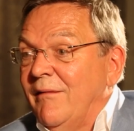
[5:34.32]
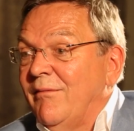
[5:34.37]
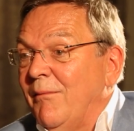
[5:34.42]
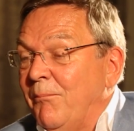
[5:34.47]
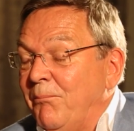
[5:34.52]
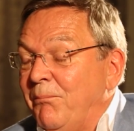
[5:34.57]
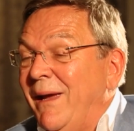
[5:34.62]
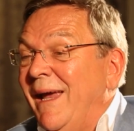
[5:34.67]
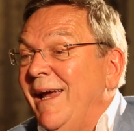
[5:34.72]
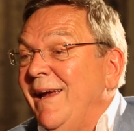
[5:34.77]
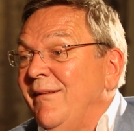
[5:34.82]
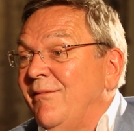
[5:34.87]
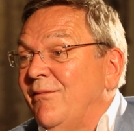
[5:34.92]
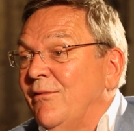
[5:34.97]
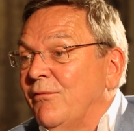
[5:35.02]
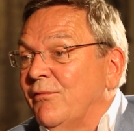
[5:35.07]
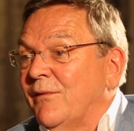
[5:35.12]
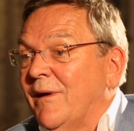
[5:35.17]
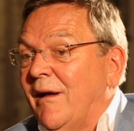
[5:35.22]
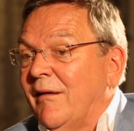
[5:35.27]
a base
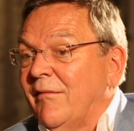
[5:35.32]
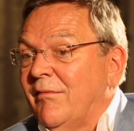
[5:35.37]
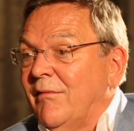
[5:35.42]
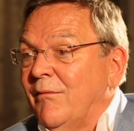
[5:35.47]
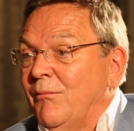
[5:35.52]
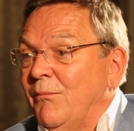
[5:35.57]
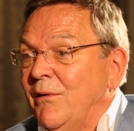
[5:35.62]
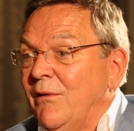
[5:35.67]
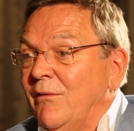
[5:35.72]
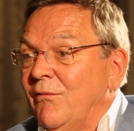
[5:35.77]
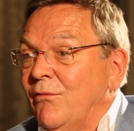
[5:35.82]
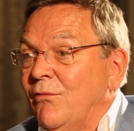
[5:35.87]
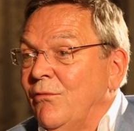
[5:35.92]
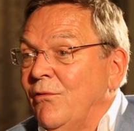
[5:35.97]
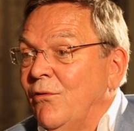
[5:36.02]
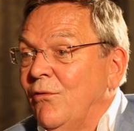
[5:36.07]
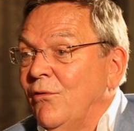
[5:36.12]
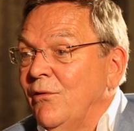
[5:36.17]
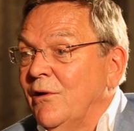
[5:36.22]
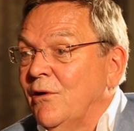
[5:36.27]
of customers who
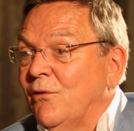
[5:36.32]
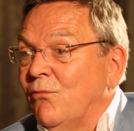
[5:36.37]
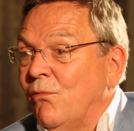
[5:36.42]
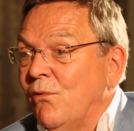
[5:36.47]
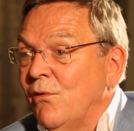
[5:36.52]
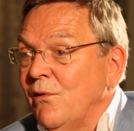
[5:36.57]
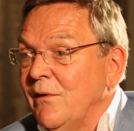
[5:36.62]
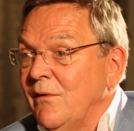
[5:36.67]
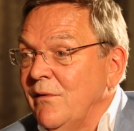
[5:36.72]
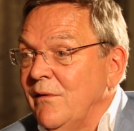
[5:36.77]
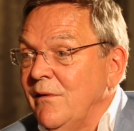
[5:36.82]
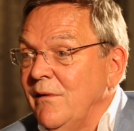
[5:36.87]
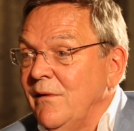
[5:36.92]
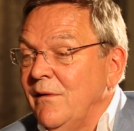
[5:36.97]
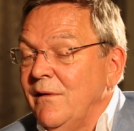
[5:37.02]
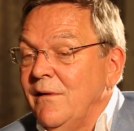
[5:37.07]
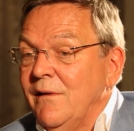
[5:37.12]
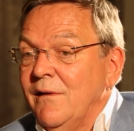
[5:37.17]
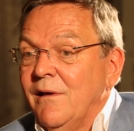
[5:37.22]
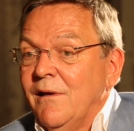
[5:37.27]
know the
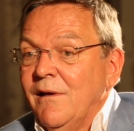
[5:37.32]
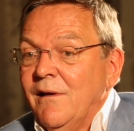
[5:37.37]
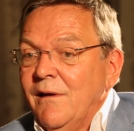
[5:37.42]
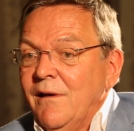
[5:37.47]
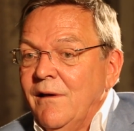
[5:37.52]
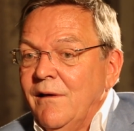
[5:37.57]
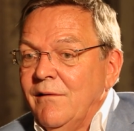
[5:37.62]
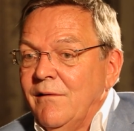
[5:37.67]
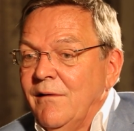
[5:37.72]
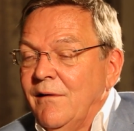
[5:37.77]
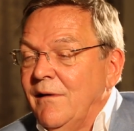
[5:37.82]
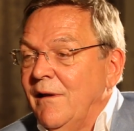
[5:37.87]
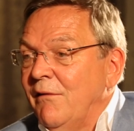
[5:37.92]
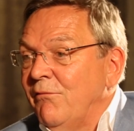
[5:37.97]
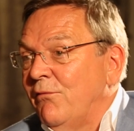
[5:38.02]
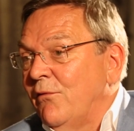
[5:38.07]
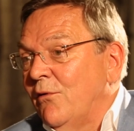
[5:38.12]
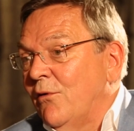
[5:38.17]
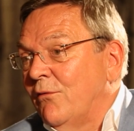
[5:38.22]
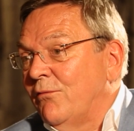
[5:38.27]
quality and the
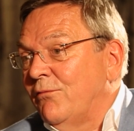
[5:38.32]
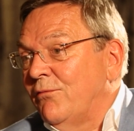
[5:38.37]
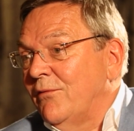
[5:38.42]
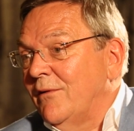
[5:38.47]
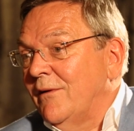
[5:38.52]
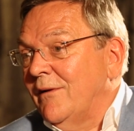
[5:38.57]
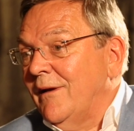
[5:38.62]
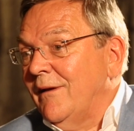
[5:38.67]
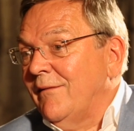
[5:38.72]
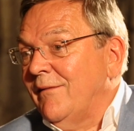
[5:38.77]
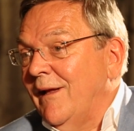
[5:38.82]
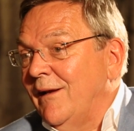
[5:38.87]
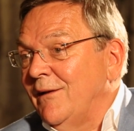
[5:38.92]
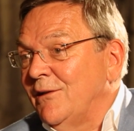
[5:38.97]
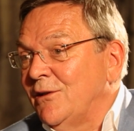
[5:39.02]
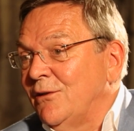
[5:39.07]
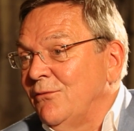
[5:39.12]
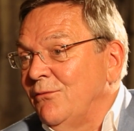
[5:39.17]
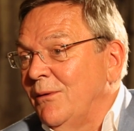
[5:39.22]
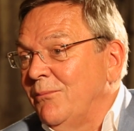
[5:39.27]
level of
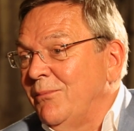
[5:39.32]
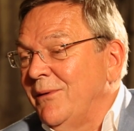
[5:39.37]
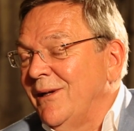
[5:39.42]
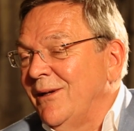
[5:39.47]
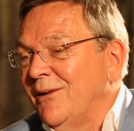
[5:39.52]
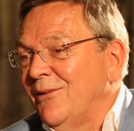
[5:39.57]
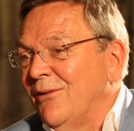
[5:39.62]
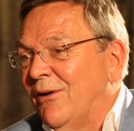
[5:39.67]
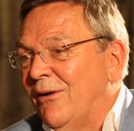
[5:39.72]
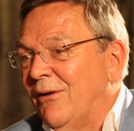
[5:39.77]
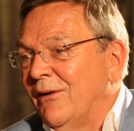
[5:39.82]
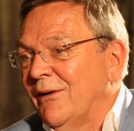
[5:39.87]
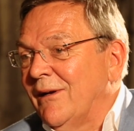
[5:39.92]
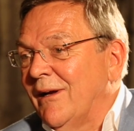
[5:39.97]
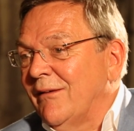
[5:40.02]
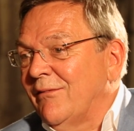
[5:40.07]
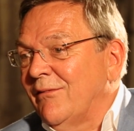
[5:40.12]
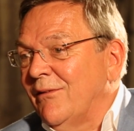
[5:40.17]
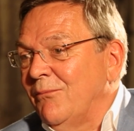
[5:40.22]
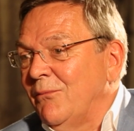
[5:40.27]
attention we are bringing to our
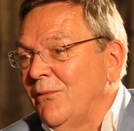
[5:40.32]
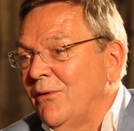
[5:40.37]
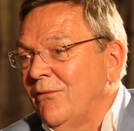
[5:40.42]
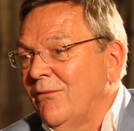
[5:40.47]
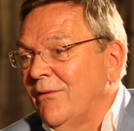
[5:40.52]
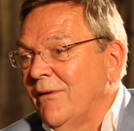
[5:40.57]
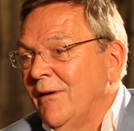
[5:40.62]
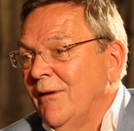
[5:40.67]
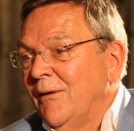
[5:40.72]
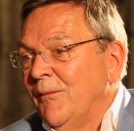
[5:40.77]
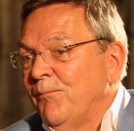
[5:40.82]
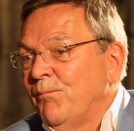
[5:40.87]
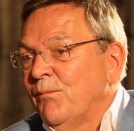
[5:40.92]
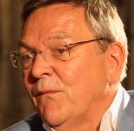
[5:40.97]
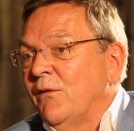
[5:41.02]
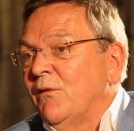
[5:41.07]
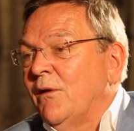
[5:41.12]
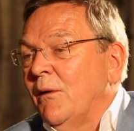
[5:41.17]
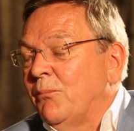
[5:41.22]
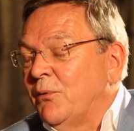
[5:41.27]
customers,
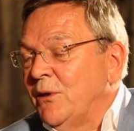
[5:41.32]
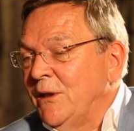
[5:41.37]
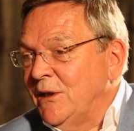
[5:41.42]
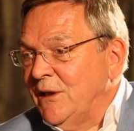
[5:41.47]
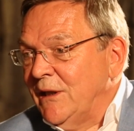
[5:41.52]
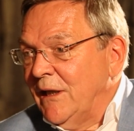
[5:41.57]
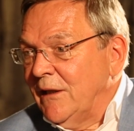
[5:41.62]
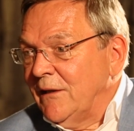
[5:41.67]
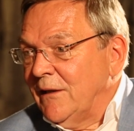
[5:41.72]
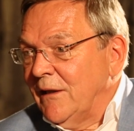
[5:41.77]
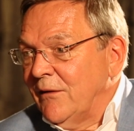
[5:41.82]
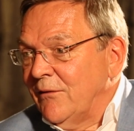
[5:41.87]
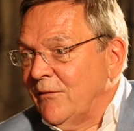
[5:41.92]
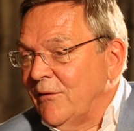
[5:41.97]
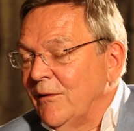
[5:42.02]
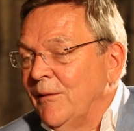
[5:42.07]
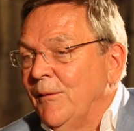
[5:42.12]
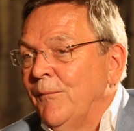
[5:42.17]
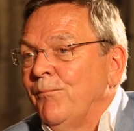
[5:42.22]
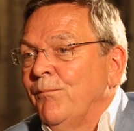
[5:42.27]
and they appreciate
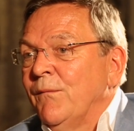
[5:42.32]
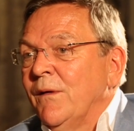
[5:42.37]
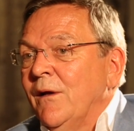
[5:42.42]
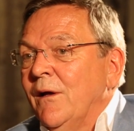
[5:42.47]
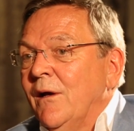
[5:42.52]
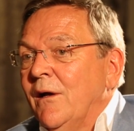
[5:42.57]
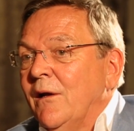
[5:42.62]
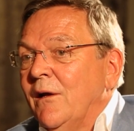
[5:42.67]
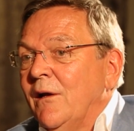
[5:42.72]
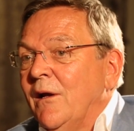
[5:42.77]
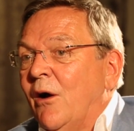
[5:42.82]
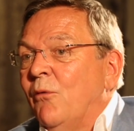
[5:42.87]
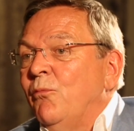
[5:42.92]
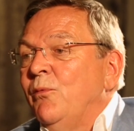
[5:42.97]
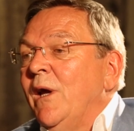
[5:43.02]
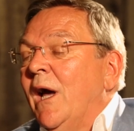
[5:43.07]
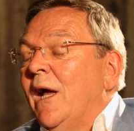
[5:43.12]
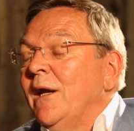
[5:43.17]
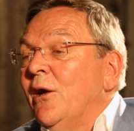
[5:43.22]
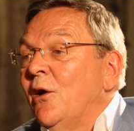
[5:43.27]
us. Now,
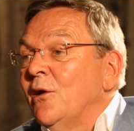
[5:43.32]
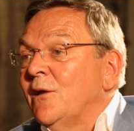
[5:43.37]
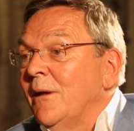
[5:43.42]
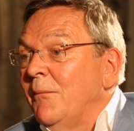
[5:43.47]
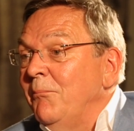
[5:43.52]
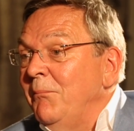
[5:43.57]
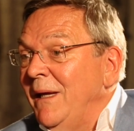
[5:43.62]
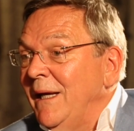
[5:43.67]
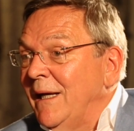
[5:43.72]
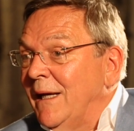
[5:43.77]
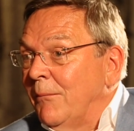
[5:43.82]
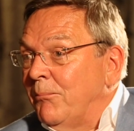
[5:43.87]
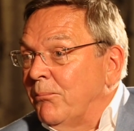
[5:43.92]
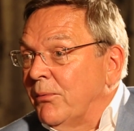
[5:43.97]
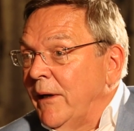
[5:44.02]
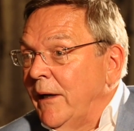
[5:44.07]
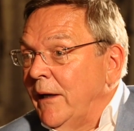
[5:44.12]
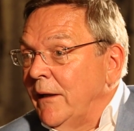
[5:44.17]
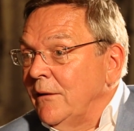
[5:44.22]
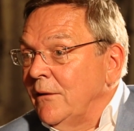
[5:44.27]
we are not a mega
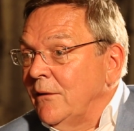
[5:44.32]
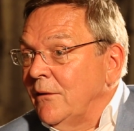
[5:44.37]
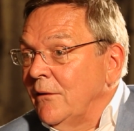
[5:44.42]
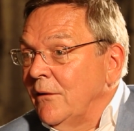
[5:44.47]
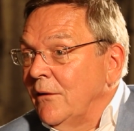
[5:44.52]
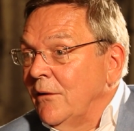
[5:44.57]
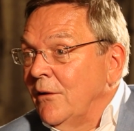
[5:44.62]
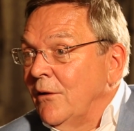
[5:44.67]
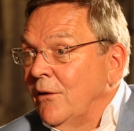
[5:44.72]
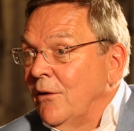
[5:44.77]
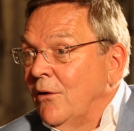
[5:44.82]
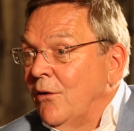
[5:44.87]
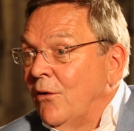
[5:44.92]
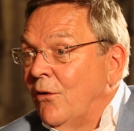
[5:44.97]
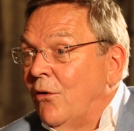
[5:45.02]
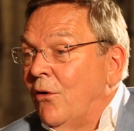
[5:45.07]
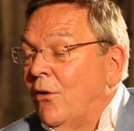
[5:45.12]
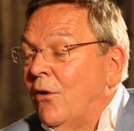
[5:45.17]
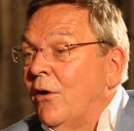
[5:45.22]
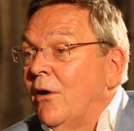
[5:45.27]
brand,
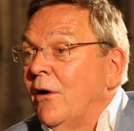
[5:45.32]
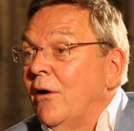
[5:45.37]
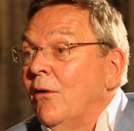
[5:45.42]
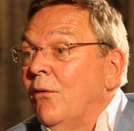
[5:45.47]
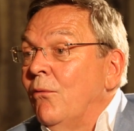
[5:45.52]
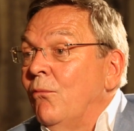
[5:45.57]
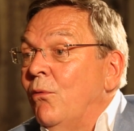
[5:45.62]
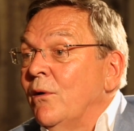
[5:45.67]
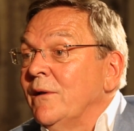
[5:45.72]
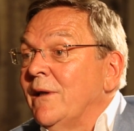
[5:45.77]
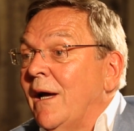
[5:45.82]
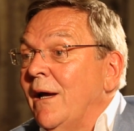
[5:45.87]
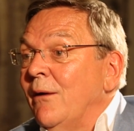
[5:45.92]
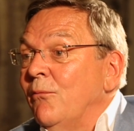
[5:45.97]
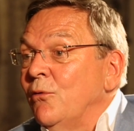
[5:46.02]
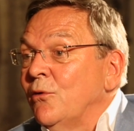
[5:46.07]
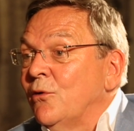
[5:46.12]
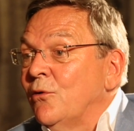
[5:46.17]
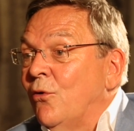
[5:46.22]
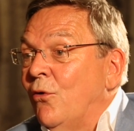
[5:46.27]
or what I
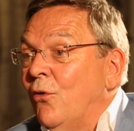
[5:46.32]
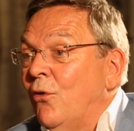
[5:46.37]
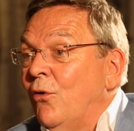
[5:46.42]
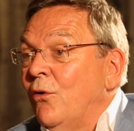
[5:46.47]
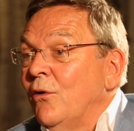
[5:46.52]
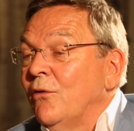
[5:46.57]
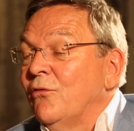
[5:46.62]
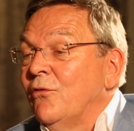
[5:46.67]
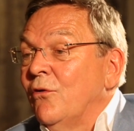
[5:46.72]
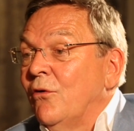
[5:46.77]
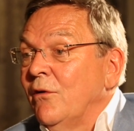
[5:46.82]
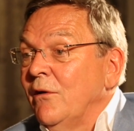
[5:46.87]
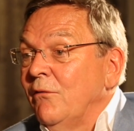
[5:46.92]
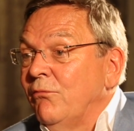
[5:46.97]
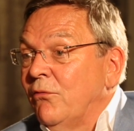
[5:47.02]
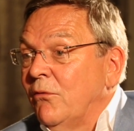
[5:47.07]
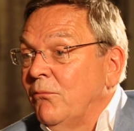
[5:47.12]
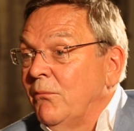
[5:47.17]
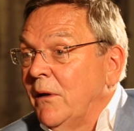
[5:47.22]
would call, sorry for